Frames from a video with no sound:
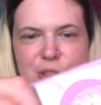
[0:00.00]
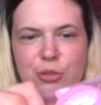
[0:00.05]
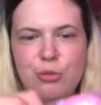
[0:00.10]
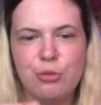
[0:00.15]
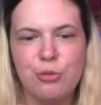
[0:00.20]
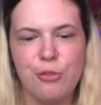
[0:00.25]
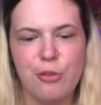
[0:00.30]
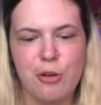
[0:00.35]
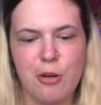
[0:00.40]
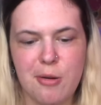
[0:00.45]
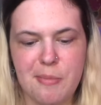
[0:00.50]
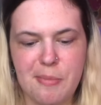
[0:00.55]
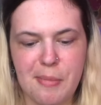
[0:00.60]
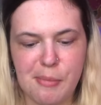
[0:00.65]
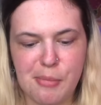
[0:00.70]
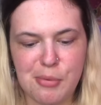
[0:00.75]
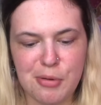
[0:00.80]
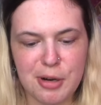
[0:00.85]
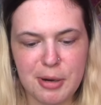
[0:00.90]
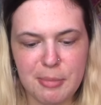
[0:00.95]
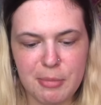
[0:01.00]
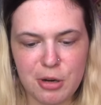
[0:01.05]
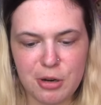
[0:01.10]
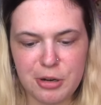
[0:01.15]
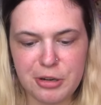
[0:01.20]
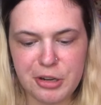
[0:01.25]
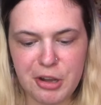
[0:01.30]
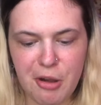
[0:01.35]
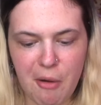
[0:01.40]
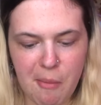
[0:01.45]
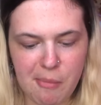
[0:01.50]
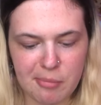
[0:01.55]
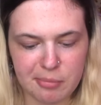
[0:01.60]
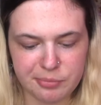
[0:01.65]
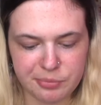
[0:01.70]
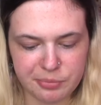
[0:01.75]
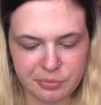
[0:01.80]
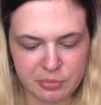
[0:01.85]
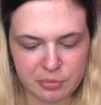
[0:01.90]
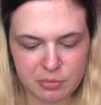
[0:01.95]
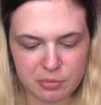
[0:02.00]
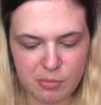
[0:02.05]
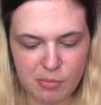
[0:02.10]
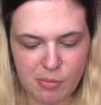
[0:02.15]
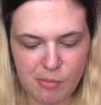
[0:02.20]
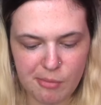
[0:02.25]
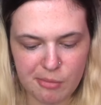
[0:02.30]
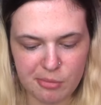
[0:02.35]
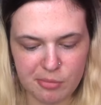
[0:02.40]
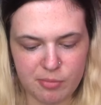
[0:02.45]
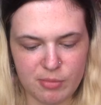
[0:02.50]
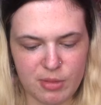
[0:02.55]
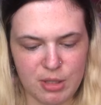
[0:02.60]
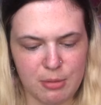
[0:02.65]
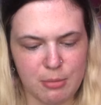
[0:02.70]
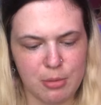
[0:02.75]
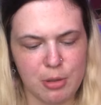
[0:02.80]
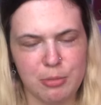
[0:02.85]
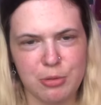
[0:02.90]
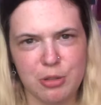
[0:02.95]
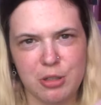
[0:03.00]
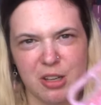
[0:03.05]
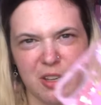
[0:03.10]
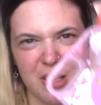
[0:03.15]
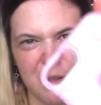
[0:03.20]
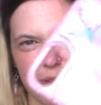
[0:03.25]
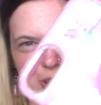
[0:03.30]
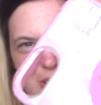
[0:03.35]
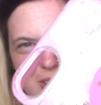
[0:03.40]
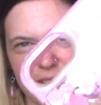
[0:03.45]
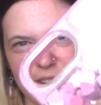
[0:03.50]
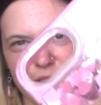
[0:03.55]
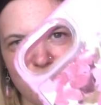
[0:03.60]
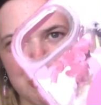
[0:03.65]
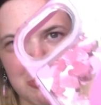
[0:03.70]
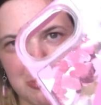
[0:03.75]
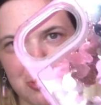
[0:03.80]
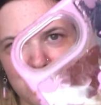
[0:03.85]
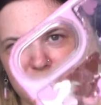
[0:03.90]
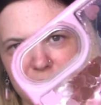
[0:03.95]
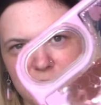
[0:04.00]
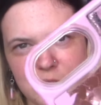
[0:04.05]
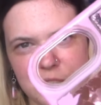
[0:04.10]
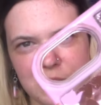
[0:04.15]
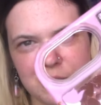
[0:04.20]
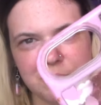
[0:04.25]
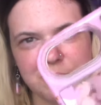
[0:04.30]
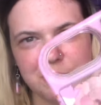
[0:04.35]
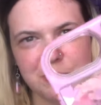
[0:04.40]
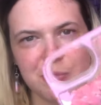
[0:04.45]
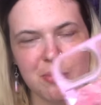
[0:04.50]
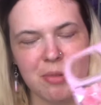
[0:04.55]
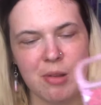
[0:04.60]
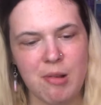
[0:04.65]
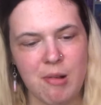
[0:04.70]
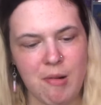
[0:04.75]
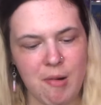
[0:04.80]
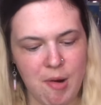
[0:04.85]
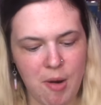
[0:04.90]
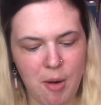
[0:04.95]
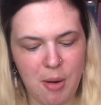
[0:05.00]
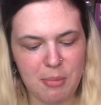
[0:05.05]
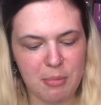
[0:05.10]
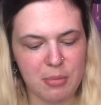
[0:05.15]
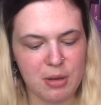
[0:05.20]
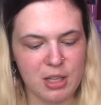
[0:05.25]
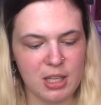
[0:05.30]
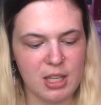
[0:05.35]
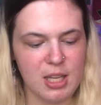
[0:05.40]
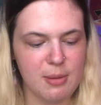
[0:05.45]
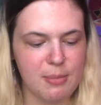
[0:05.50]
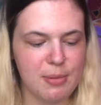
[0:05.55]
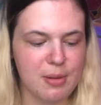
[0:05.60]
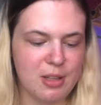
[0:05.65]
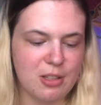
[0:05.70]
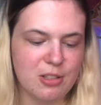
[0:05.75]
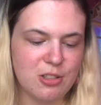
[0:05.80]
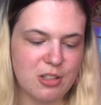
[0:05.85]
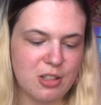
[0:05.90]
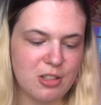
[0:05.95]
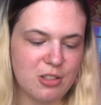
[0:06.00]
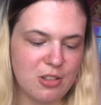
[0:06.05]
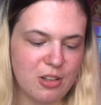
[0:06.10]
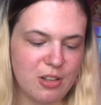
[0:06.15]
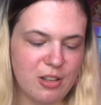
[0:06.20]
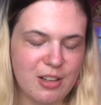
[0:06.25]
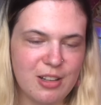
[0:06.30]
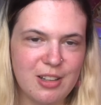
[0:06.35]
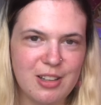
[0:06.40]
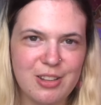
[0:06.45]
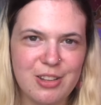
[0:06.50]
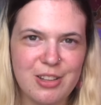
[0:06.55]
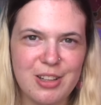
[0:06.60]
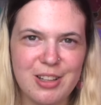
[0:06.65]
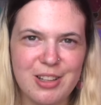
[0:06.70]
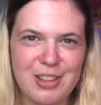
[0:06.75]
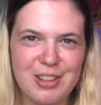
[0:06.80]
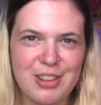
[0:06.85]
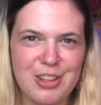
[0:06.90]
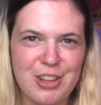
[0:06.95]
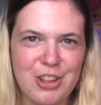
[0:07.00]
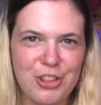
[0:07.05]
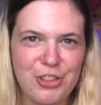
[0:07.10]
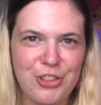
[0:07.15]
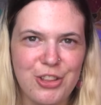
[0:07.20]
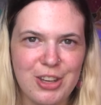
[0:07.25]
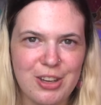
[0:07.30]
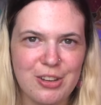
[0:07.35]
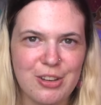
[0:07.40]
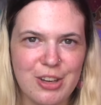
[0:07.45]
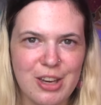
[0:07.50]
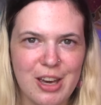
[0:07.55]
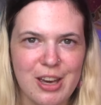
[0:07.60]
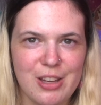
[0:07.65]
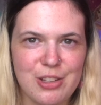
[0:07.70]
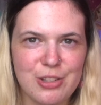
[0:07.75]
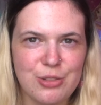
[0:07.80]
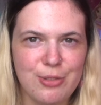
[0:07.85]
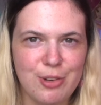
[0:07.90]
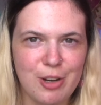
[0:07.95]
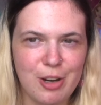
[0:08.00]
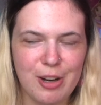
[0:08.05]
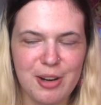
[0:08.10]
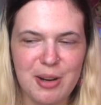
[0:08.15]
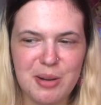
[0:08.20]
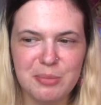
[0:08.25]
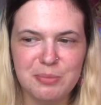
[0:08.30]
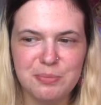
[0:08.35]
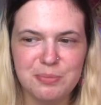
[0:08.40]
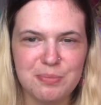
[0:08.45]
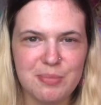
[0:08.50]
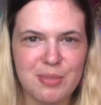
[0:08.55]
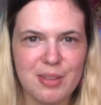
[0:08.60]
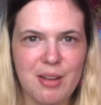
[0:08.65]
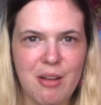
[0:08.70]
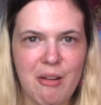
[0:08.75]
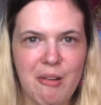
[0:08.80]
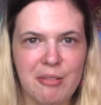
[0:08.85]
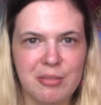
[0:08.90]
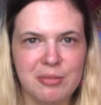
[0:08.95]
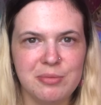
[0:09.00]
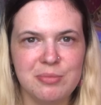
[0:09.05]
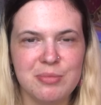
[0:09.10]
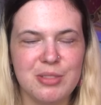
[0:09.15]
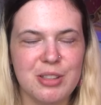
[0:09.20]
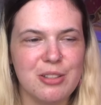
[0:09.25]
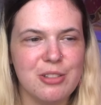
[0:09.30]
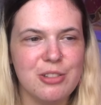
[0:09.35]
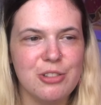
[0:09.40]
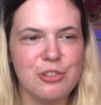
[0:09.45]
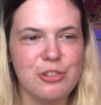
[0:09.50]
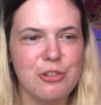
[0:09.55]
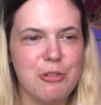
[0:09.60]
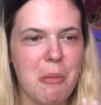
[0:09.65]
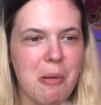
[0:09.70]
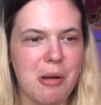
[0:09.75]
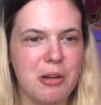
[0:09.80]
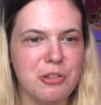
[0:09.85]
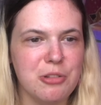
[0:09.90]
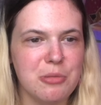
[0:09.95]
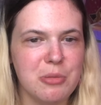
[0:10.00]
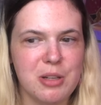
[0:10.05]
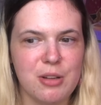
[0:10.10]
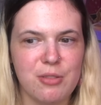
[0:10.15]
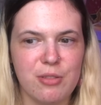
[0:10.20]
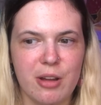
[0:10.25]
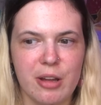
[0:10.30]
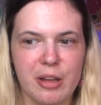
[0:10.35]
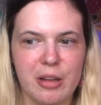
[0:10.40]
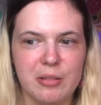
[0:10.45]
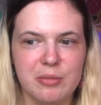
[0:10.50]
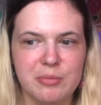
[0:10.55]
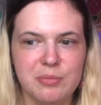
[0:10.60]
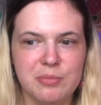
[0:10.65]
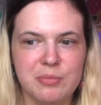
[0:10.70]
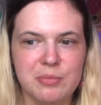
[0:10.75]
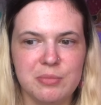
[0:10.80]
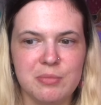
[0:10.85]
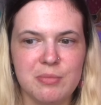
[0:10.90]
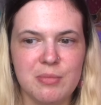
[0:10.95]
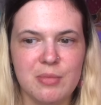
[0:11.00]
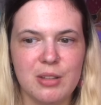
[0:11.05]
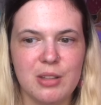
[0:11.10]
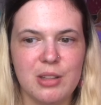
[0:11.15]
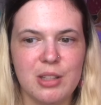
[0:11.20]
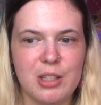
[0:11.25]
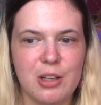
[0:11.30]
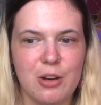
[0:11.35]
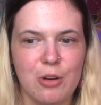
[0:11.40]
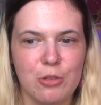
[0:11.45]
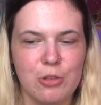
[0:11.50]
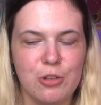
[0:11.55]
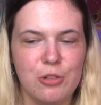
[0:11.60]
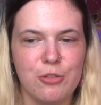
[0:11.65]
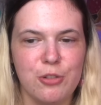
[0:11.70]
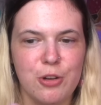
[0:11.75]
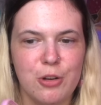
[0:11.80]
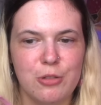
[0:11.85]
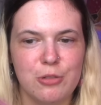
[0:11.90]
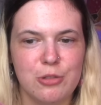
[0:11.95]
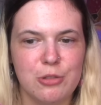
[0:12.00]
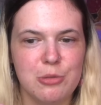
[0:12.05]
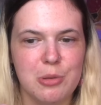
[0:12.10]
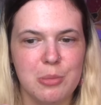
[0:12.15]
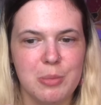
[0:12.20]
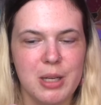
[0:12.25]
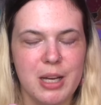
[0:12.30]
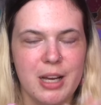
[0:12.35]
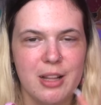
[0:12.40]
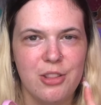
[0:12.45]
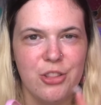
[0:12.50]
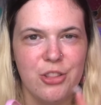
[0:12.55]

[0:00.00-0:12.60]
was from Primark, and the pop socket was like from Shein. But I keep it because I like the thicker case vibe. Because it just reminds me of like the older phones when we had